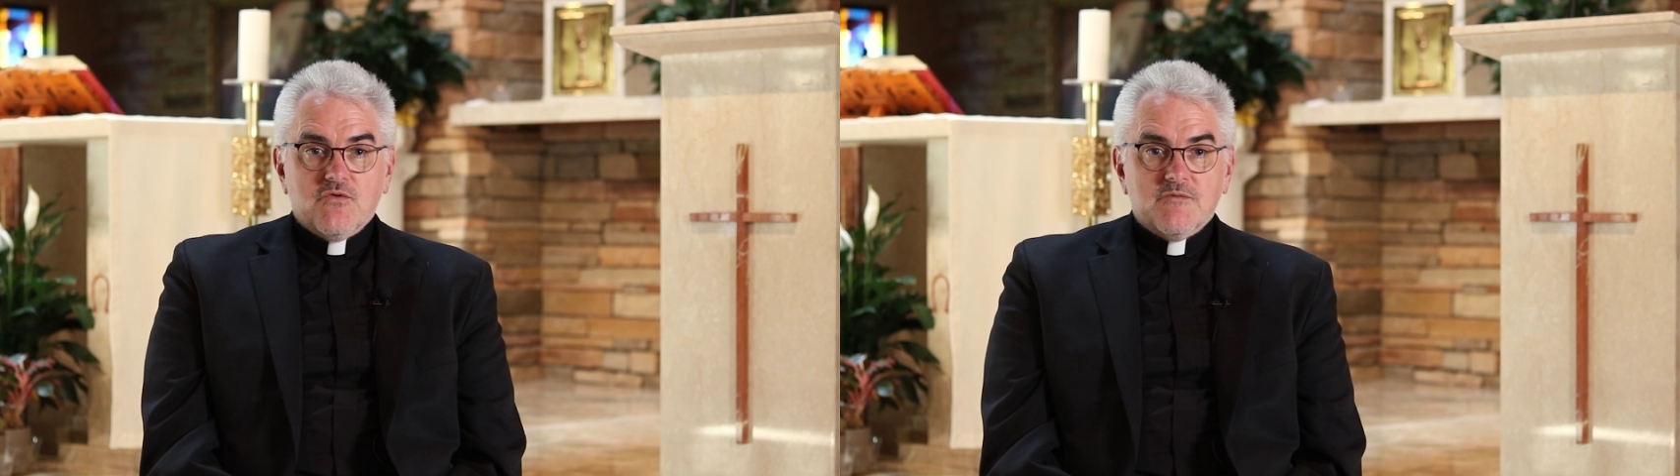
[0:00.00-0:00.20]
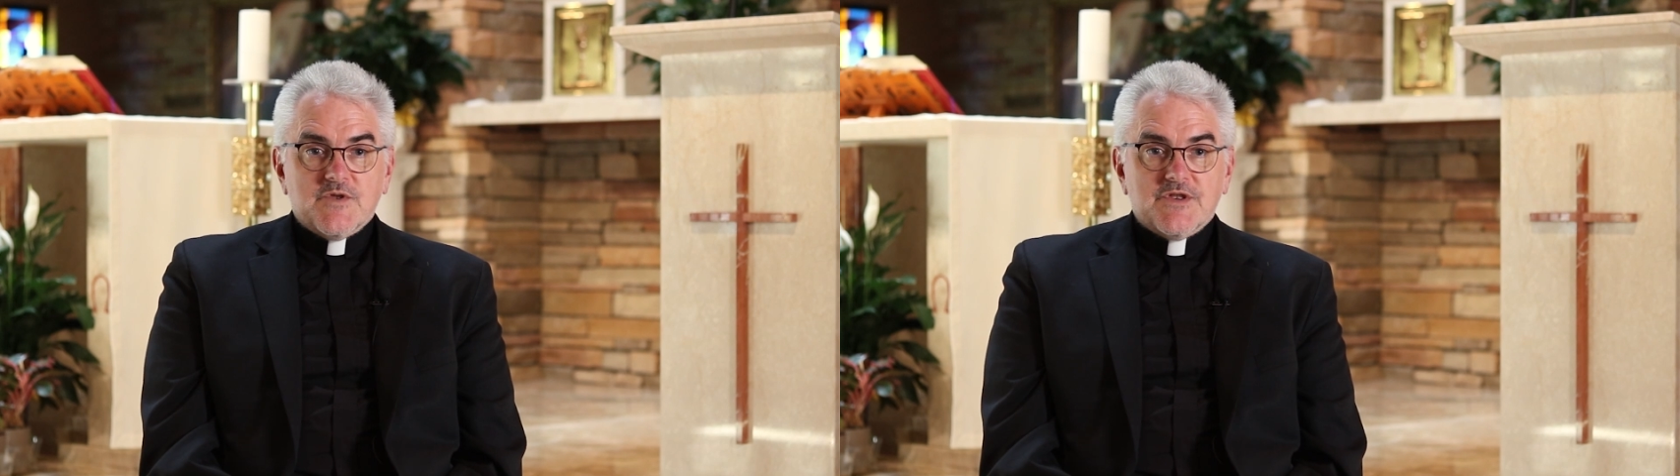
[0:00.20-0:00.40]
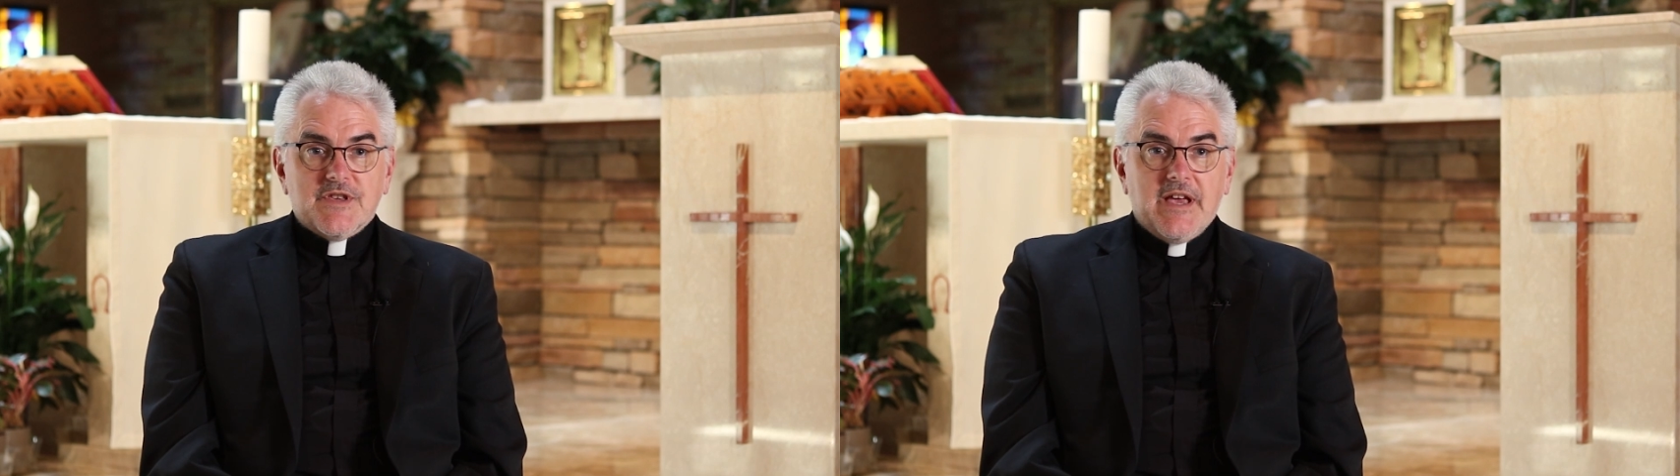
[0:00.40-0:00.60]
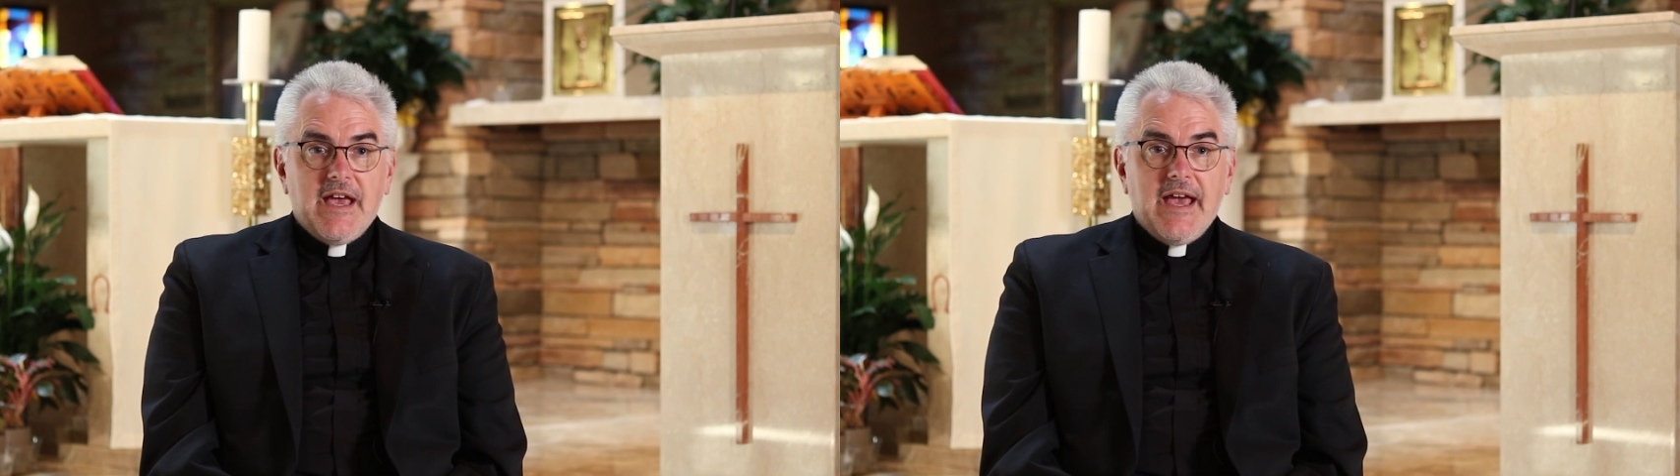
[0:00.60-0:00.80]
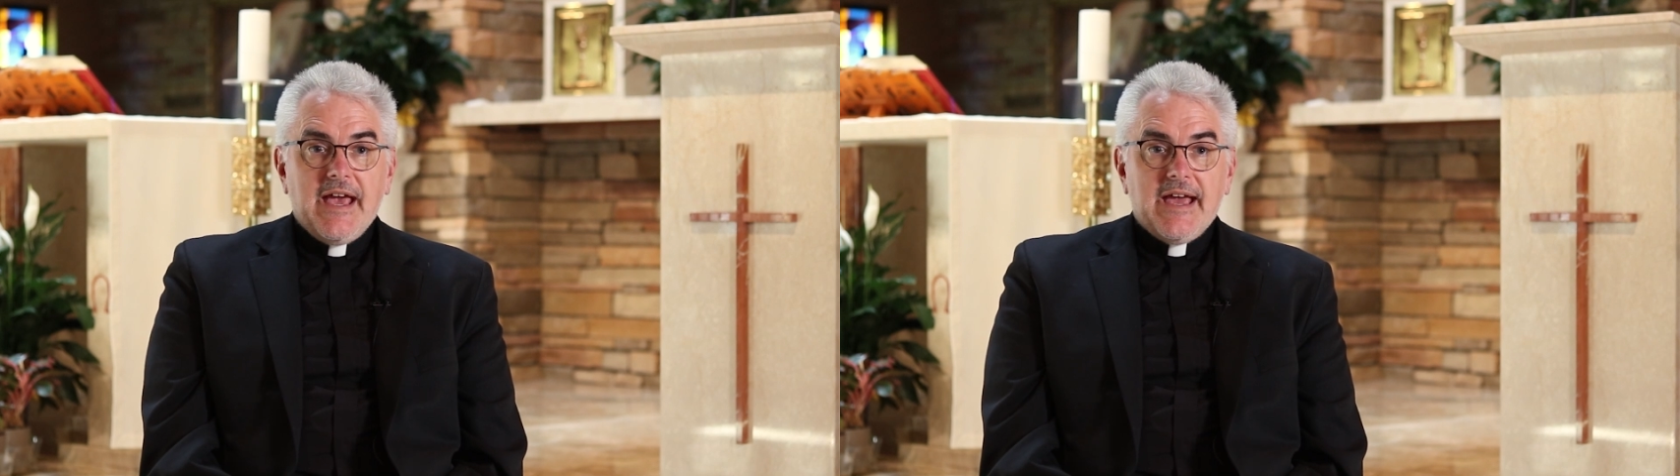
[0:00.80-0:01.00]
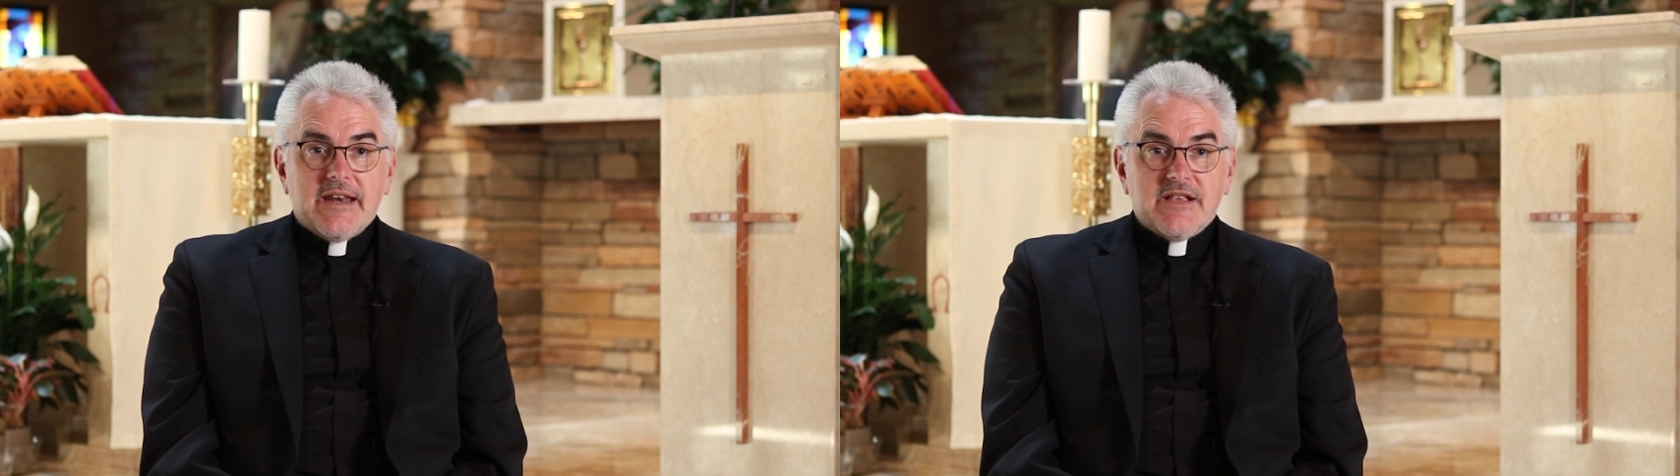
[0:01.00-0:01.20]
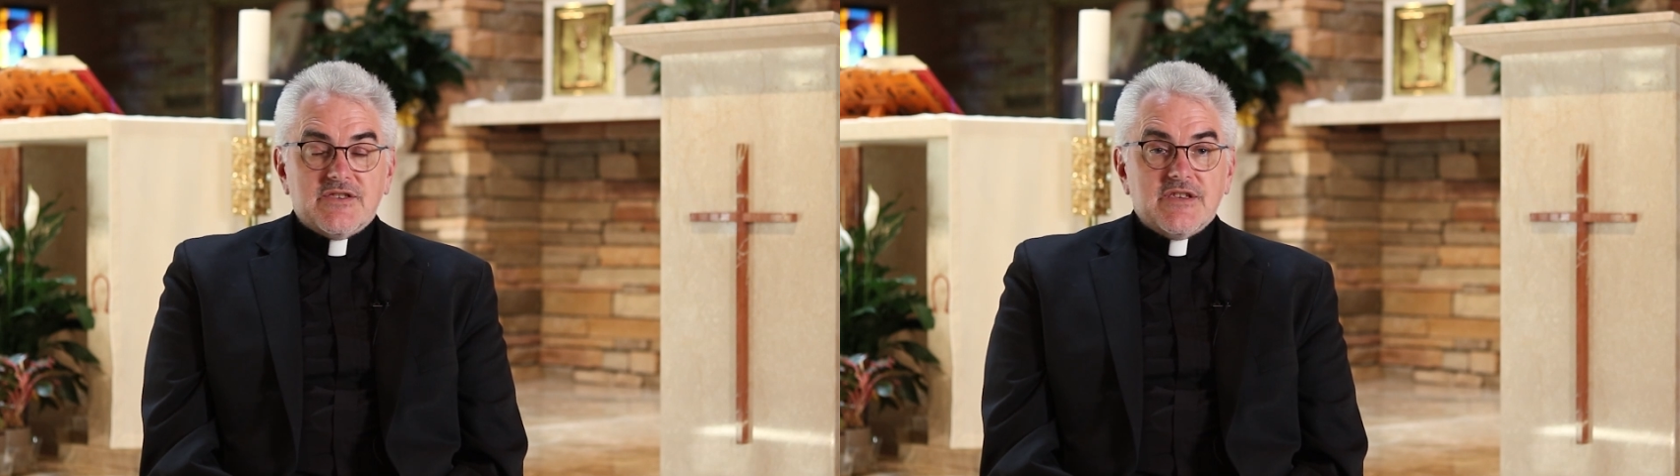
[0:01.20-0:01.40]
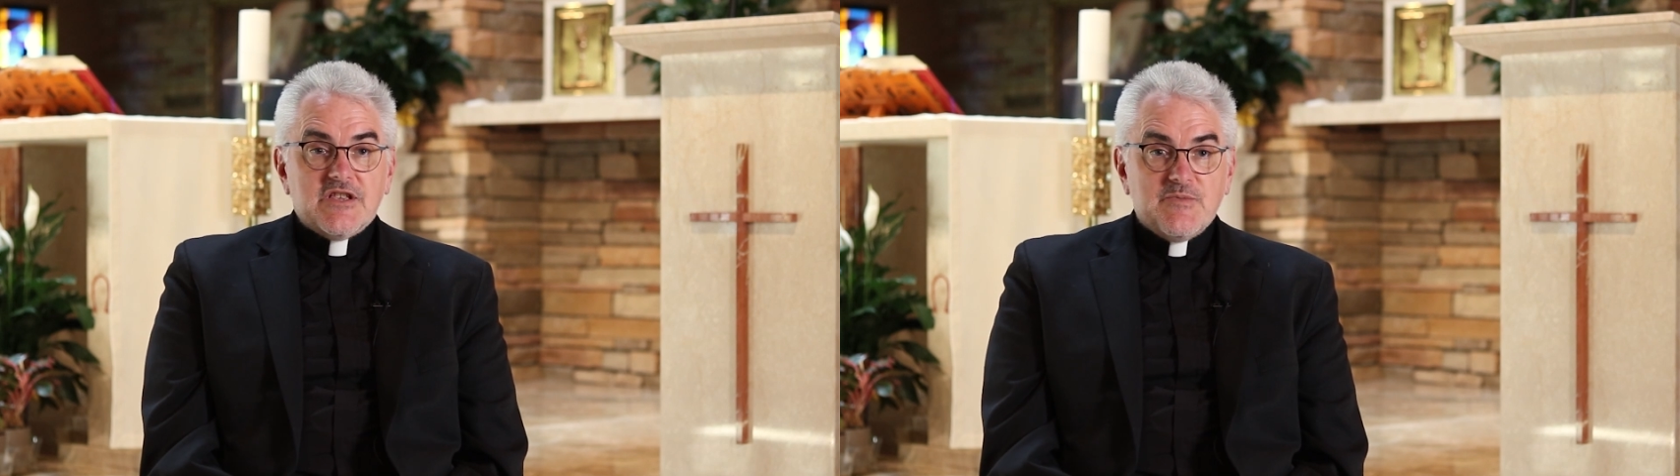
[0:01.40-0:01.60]
rooms, and
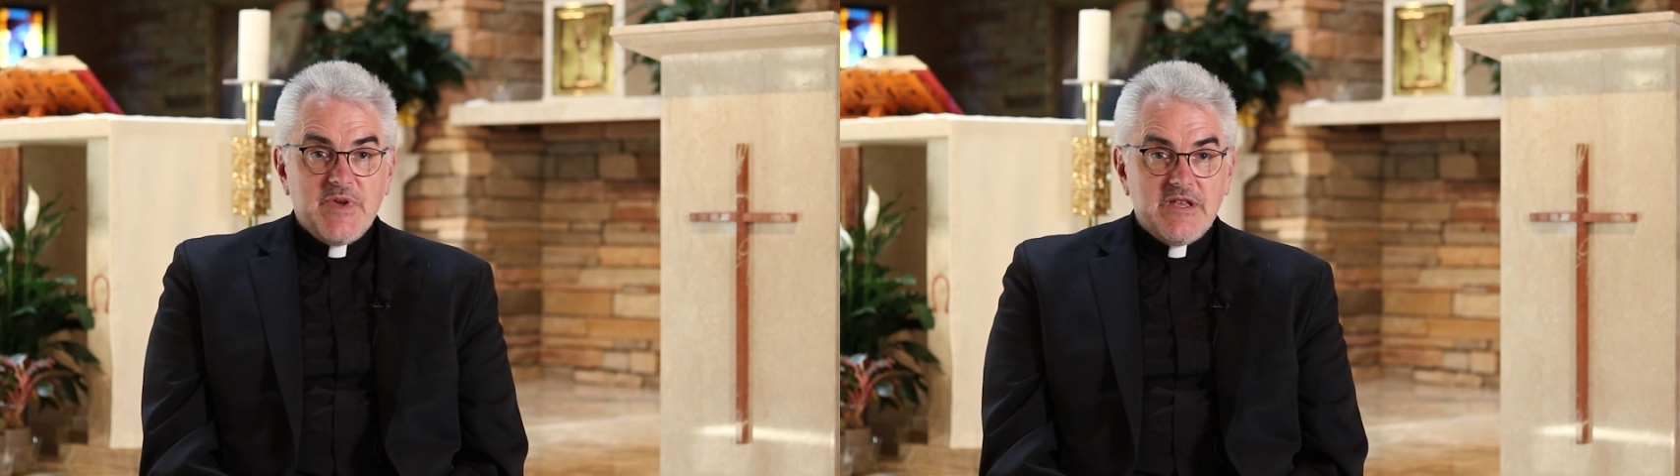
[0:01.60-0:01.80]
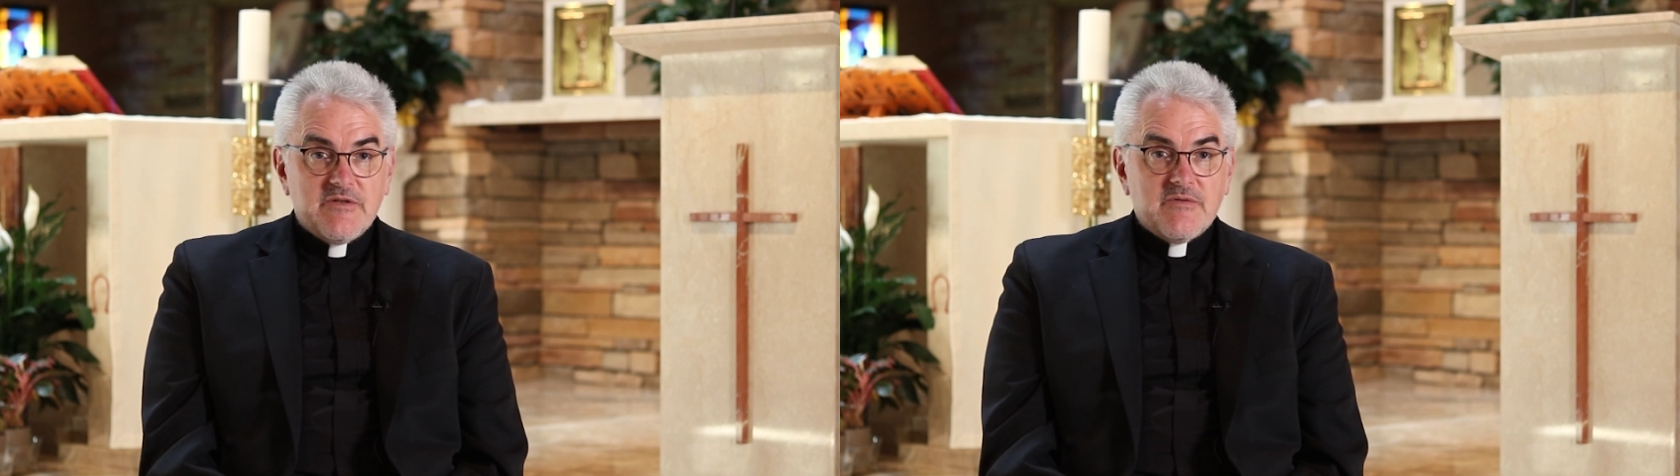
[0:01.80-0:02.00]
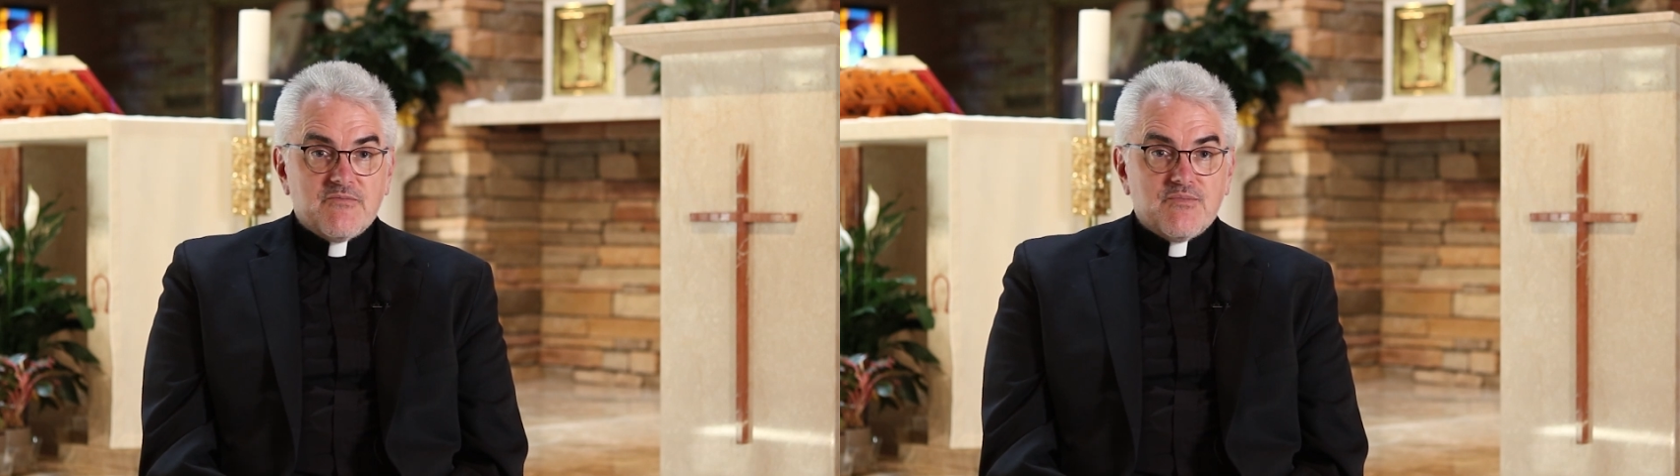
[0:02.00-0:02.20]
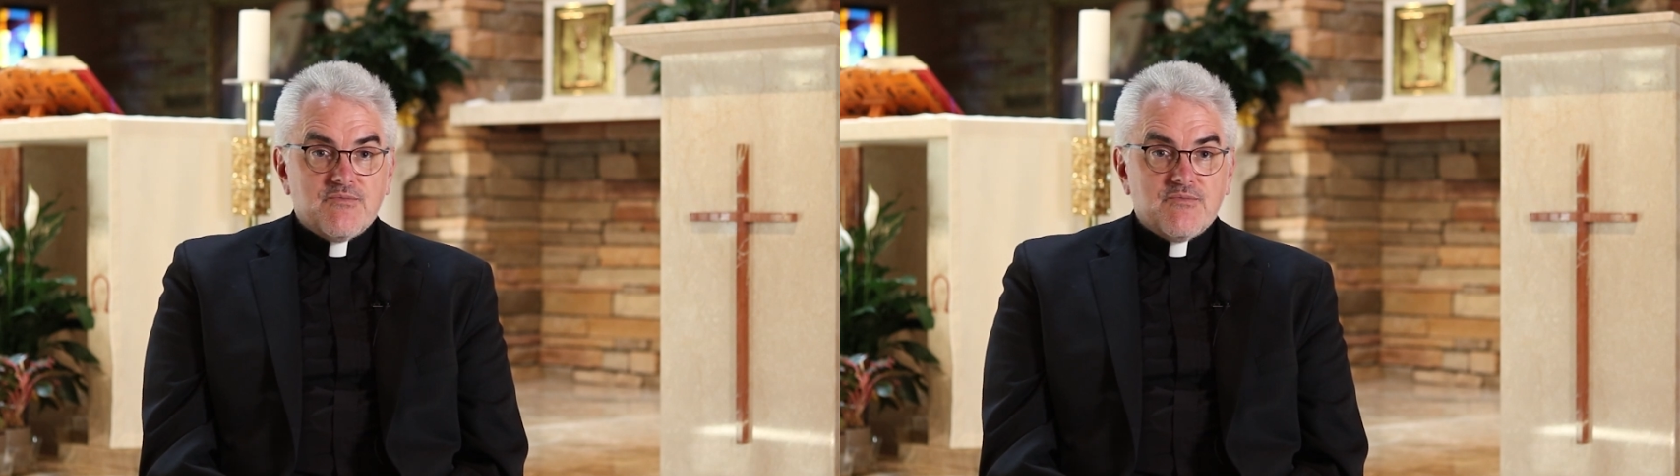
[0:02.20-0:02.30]
the